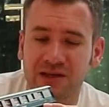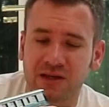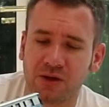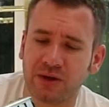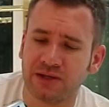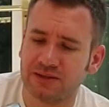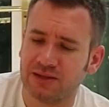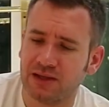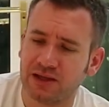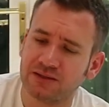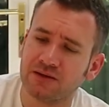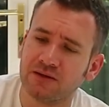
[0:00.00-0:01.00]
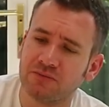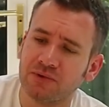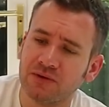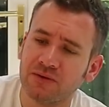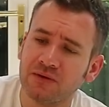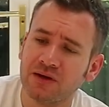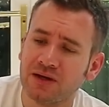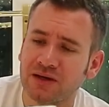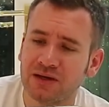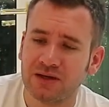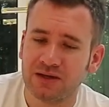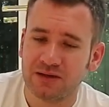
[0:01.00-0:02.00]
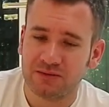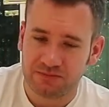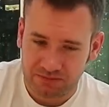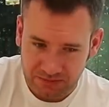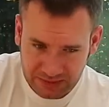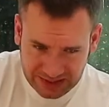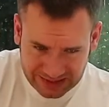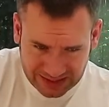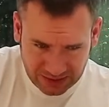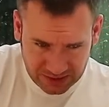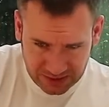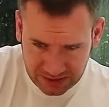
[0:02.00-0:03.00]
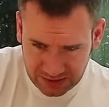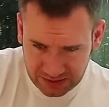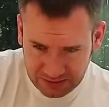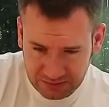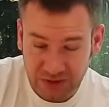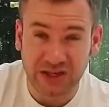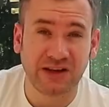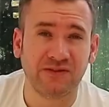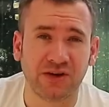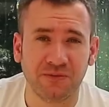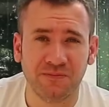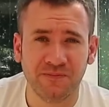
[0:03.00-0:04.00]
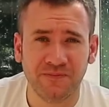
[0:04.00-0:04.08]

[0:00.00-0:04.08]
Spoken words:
they're going to light up. I doubt it, but you never know.